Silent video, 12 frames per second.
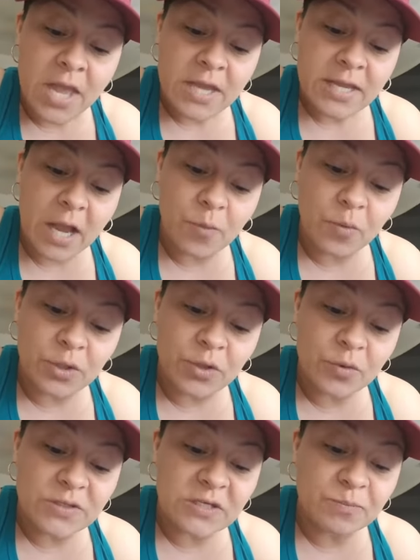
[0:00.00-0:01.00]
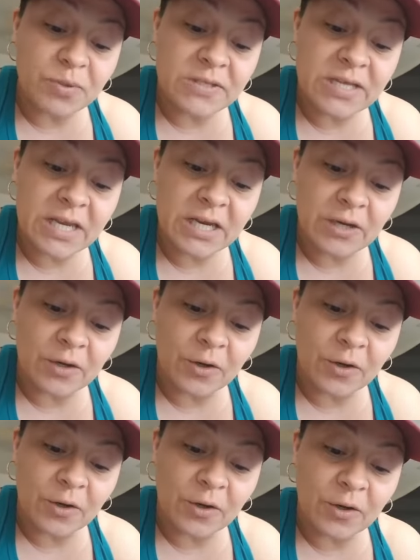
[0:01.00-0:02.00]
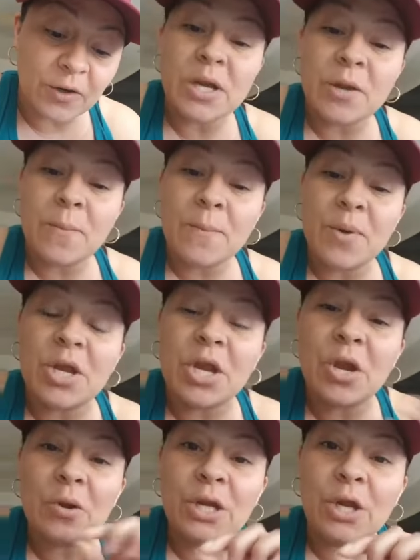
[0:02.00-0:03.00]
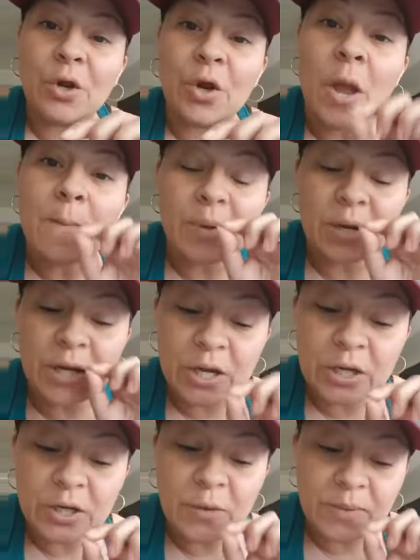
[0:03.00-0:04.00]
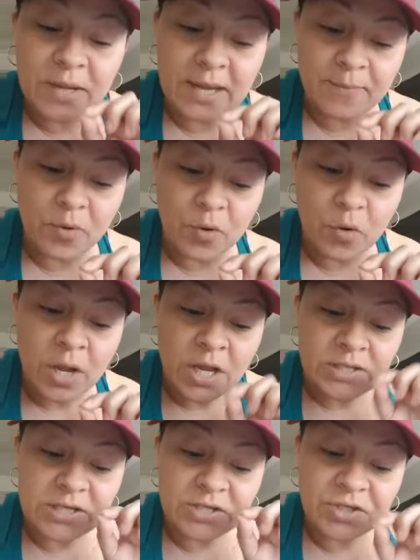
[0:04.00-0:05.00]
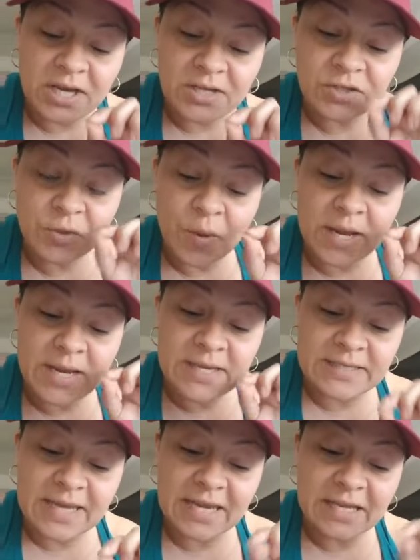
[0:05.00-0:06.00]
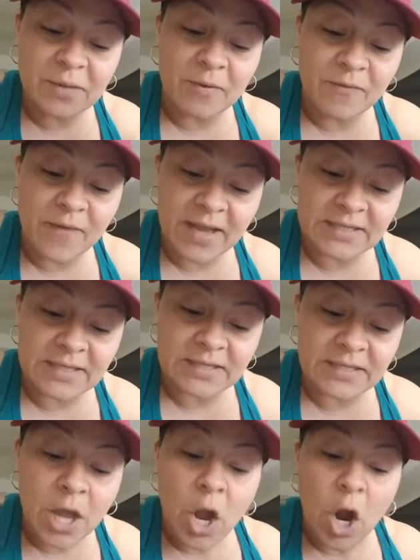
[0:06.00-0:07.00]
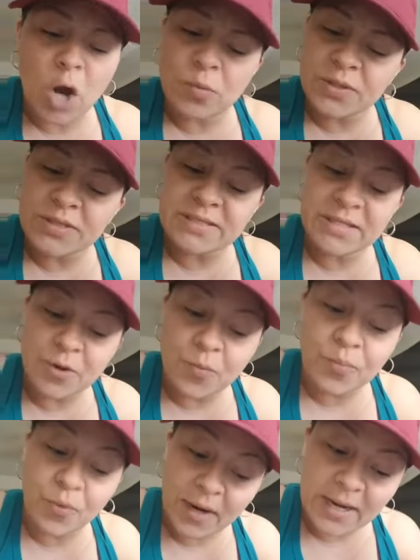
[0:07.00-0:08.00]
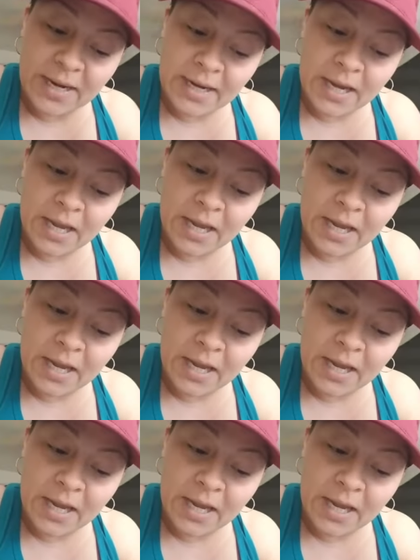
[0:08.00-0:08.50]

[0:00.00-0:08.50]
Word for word: God will use his particular, pe- peculiar, peculiar people to change the way his kingdom advances. Are we still praying?